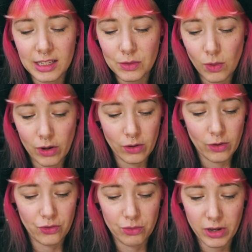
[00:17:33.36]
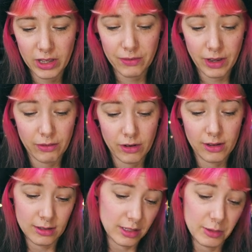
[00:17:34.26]
is one of my favourite
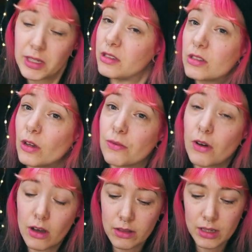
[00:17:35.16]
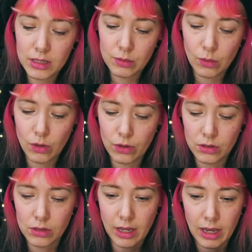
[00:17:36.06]
spins so far. This
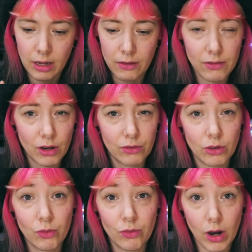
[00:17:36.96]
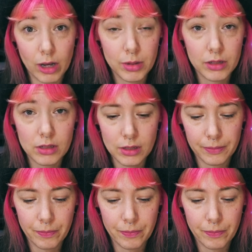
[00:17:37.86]
was a Fellview Fibres